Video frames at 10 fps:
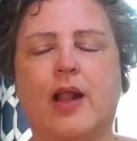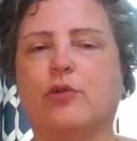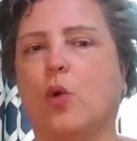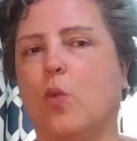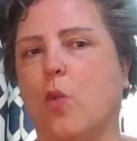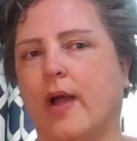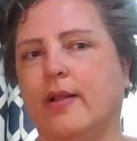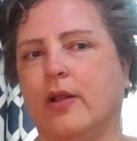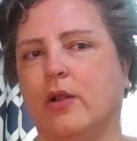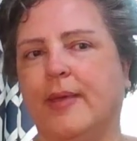I don't know
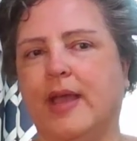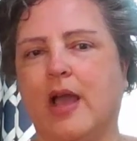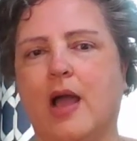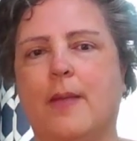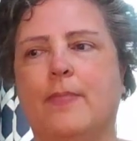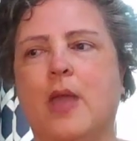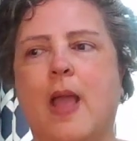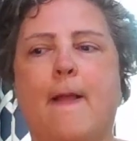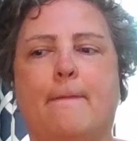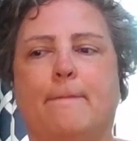what it'll become
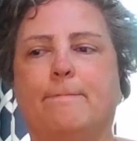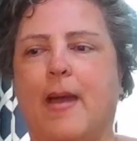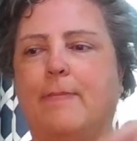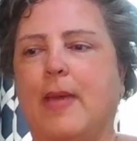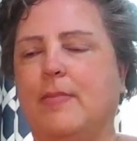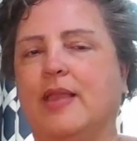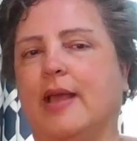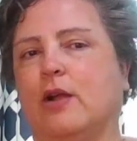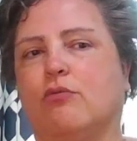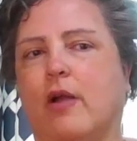maybe
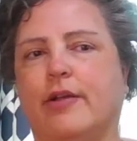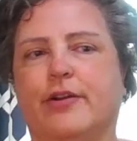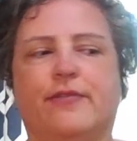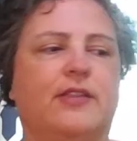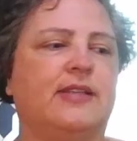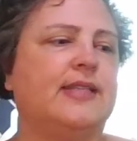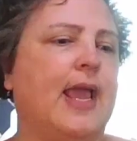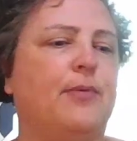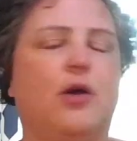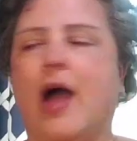like a runner for the
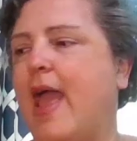table.